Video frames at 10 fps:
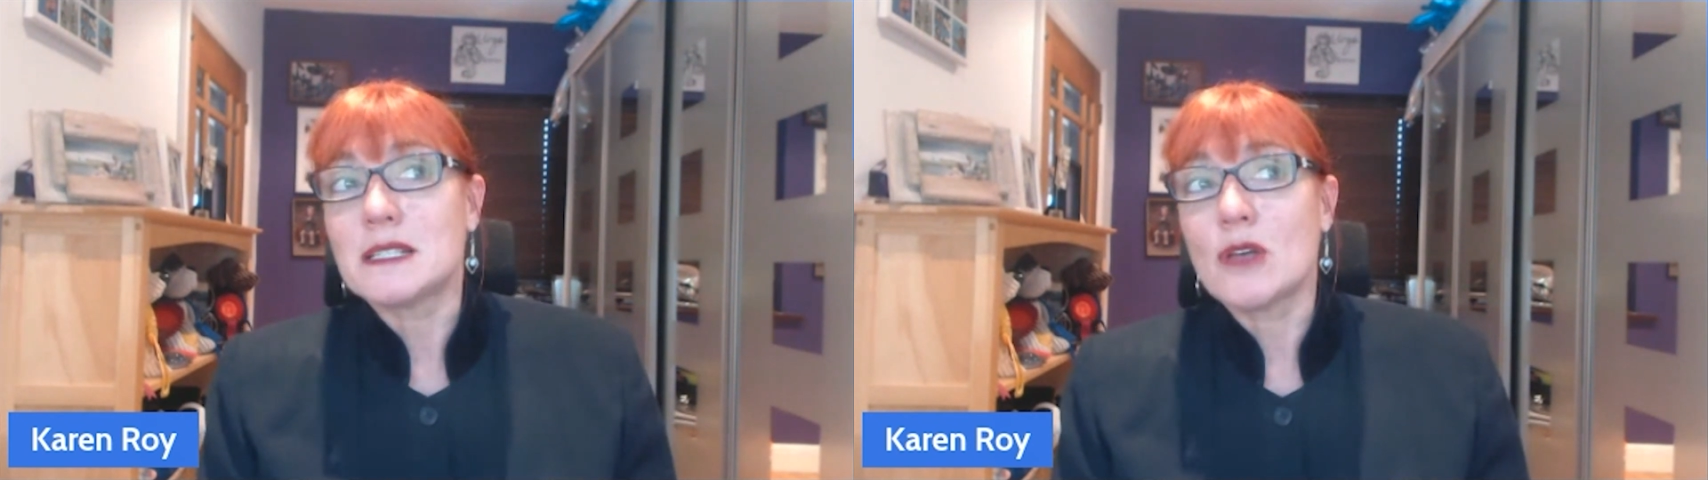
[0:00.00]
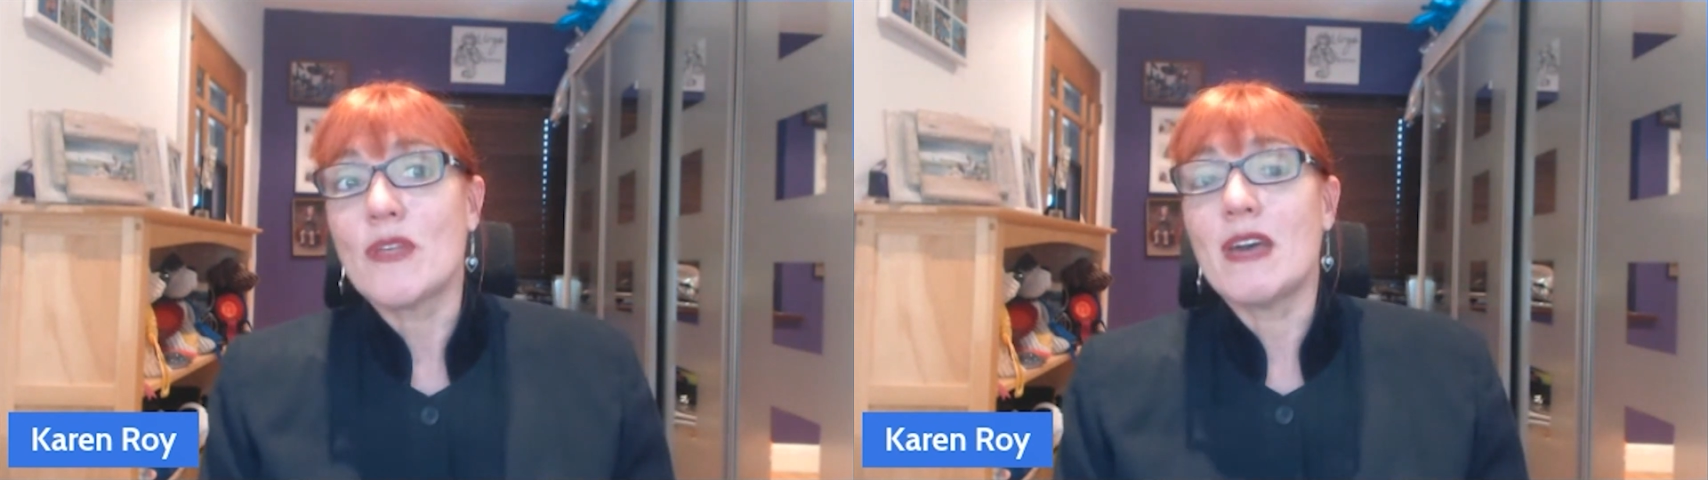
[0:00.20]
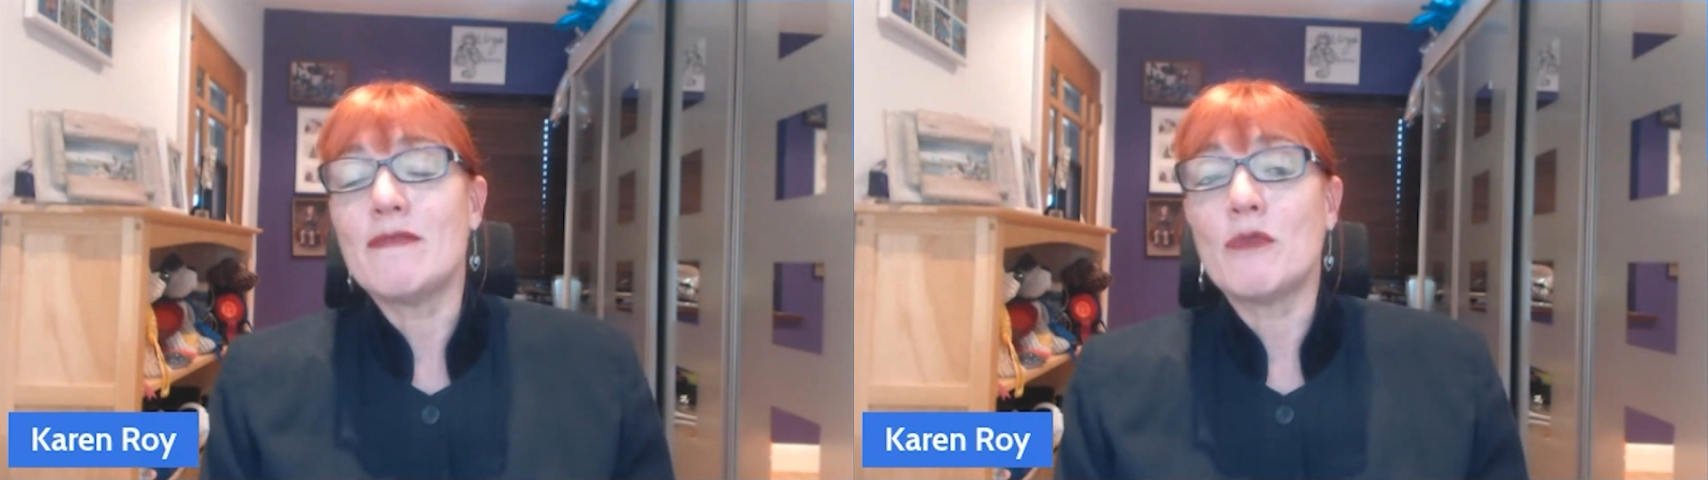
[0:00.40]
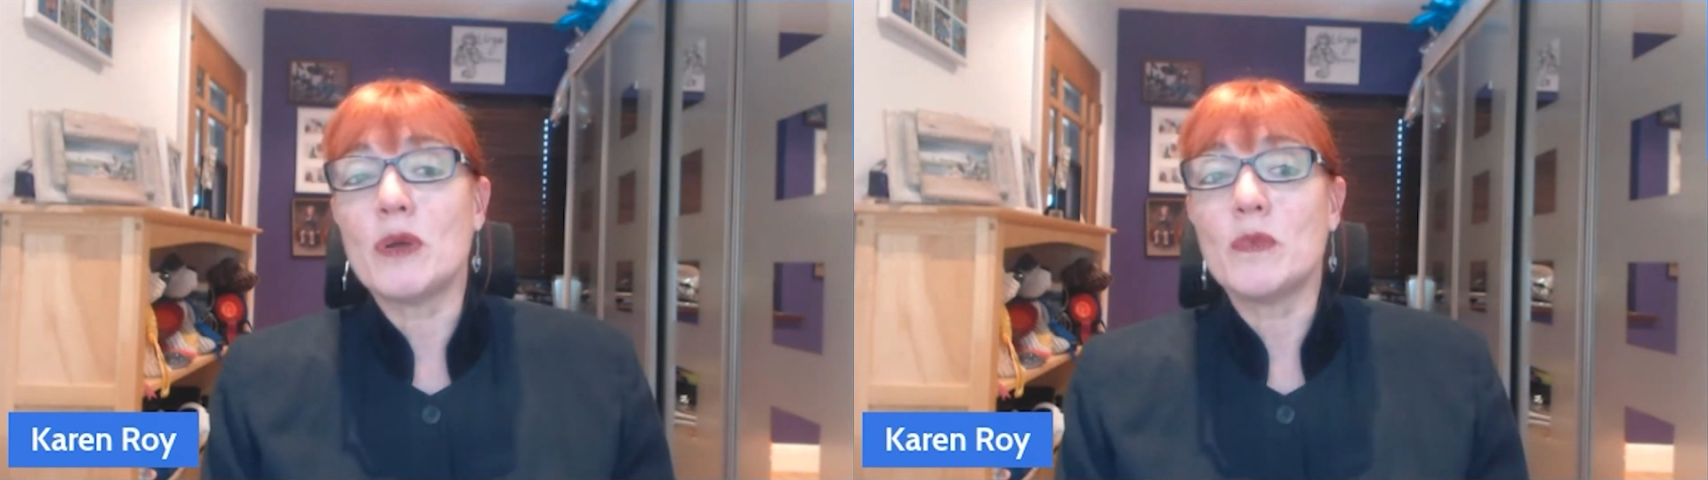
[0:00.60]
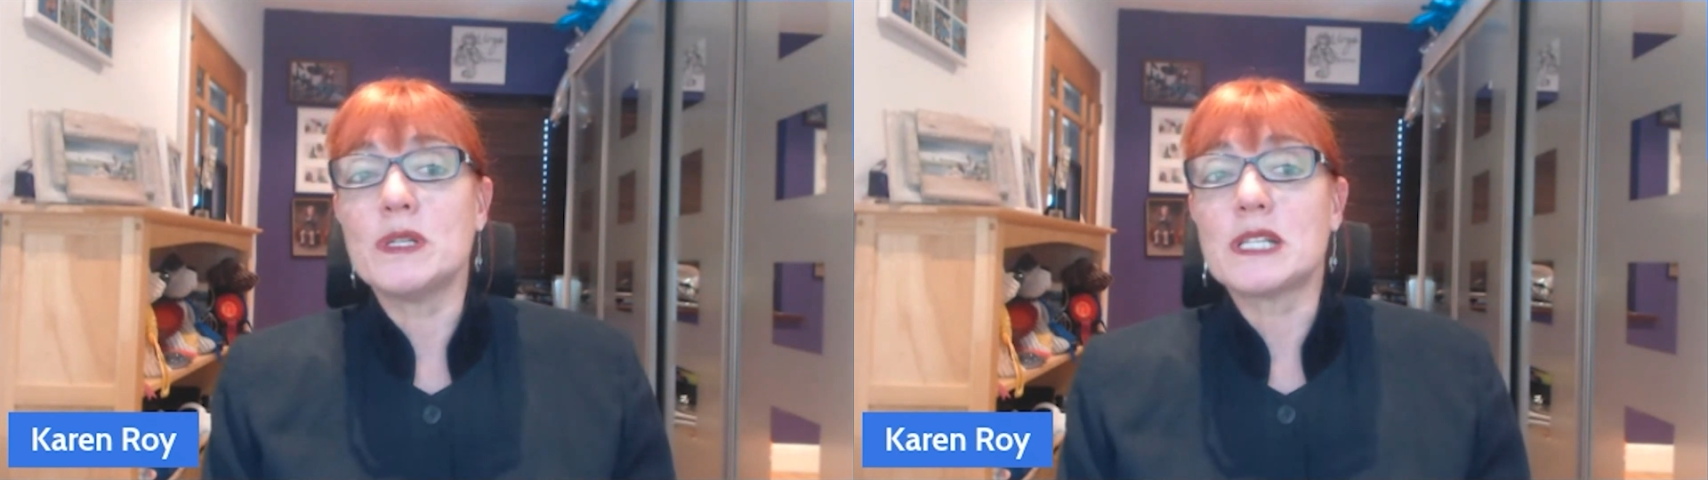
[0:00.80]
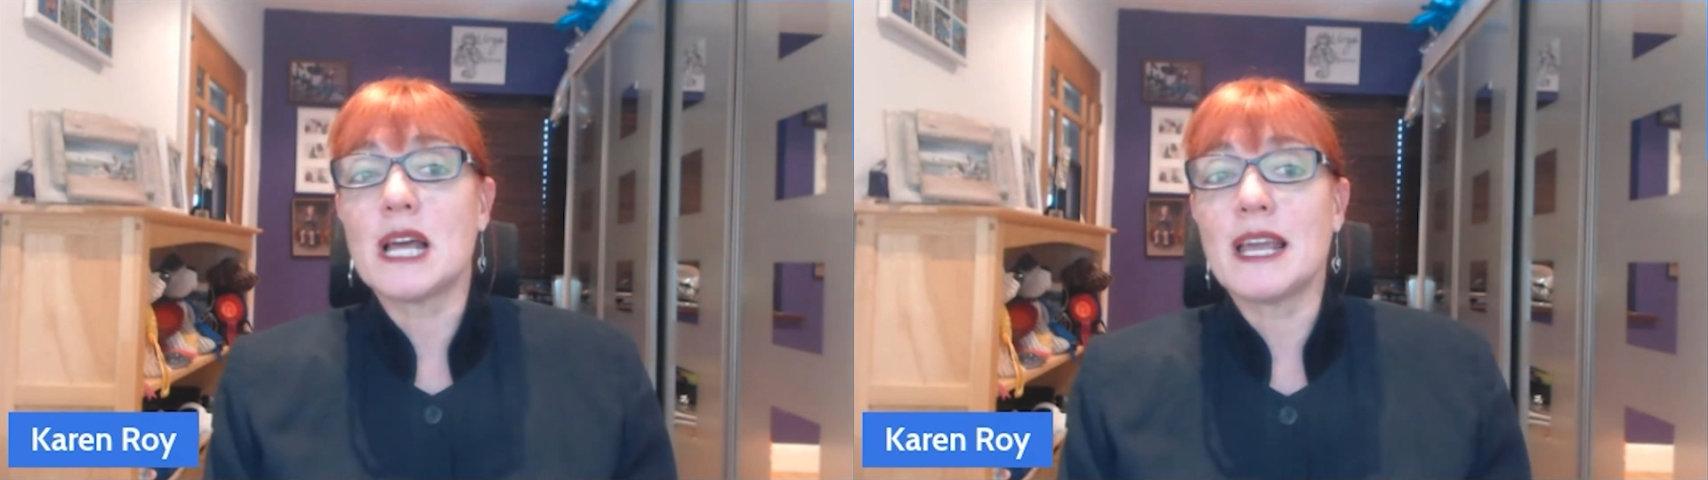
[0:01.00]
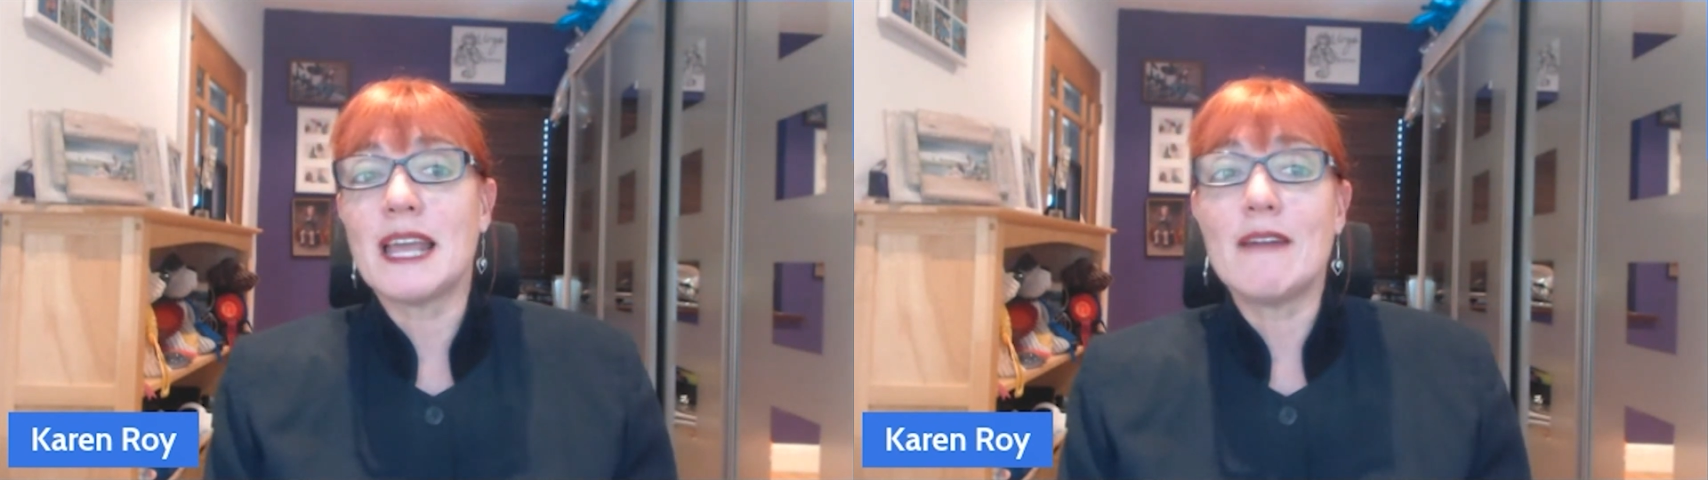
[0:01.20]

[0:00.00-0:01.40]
So therefore it was like